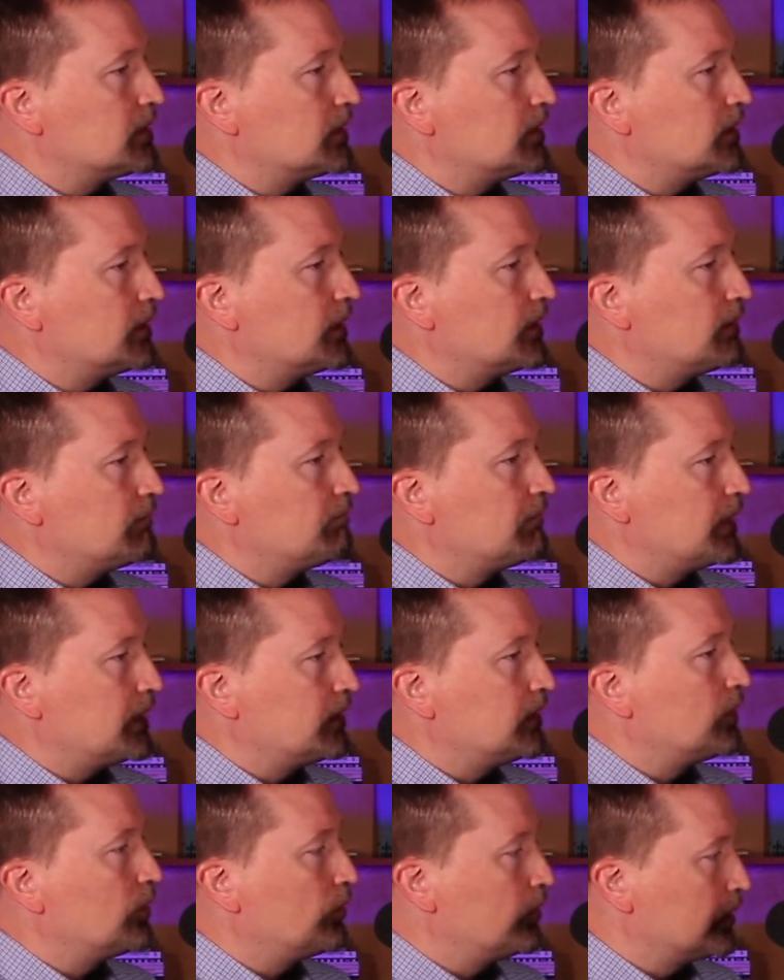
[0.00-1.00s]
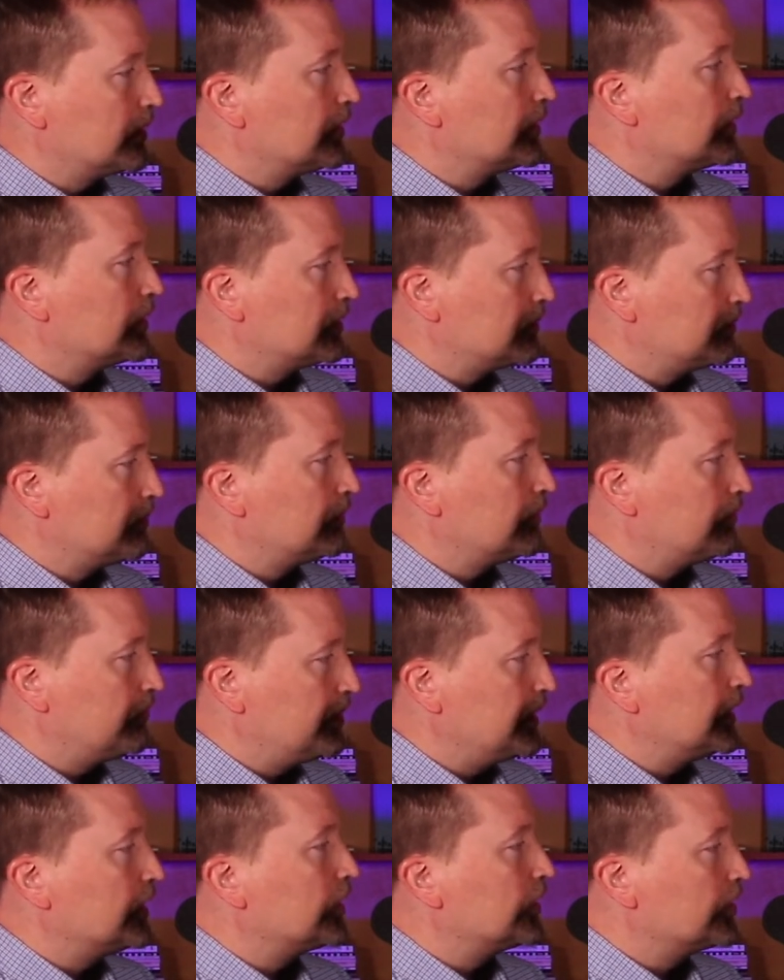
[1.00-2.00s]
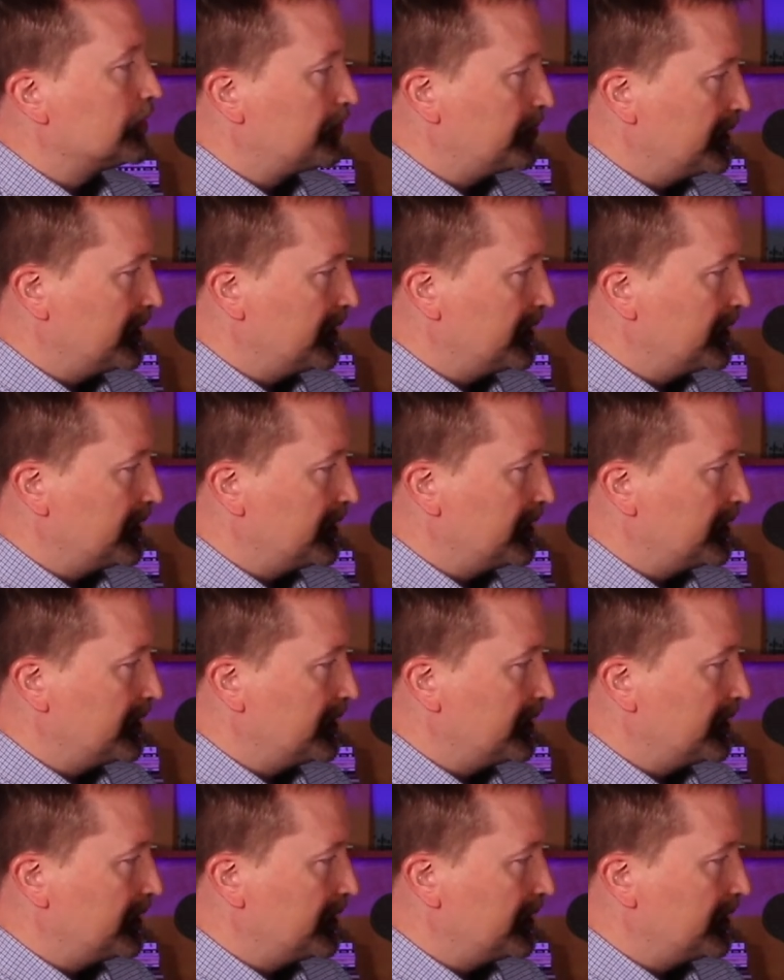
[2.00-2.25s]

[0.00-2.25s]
I know we're going to be in good